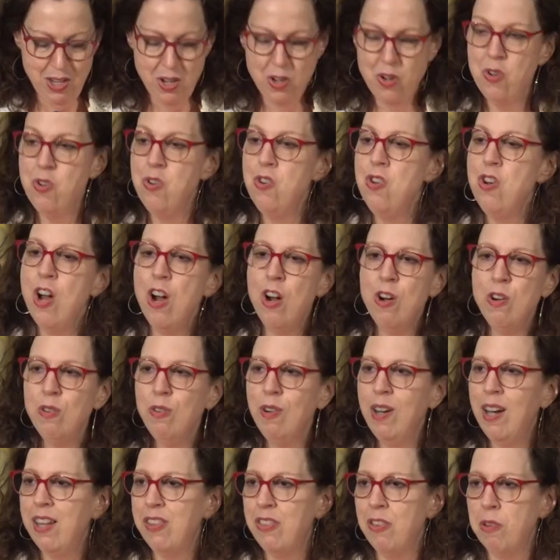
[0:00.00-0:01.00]
No
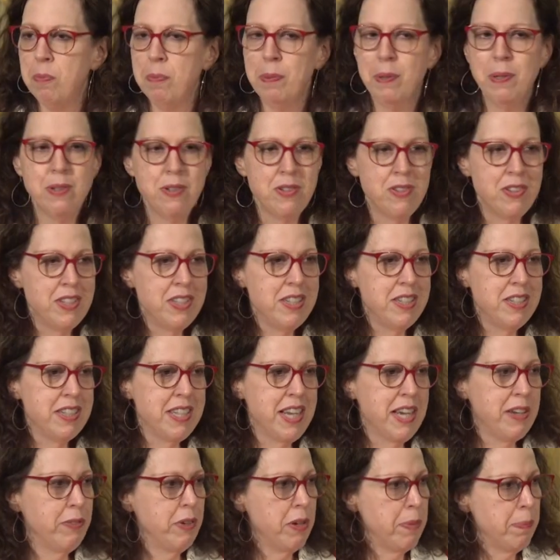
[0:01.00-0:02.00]
other person
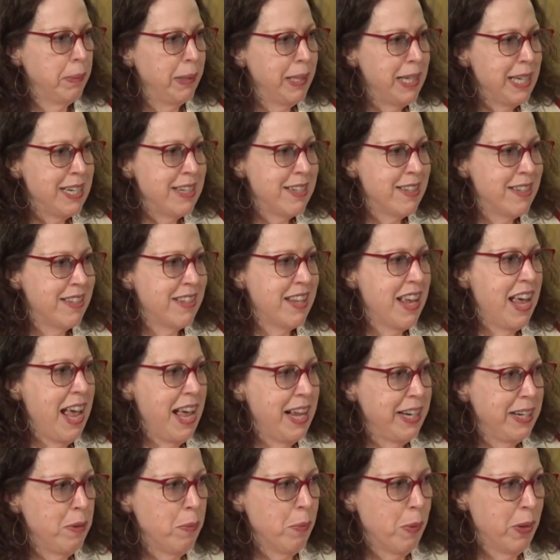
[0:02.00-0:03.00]
can replace
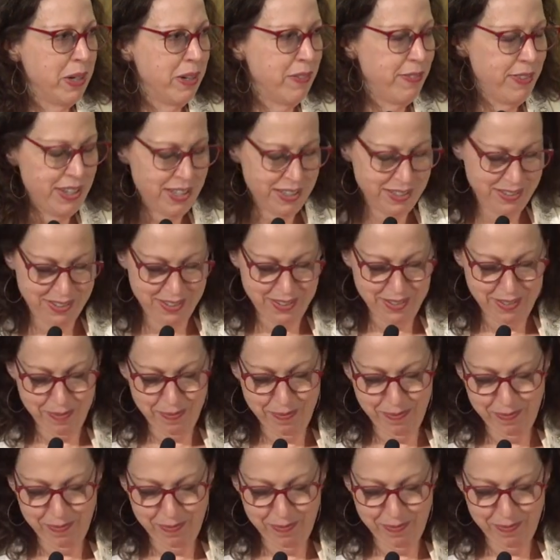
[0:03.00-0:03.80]
any one of us.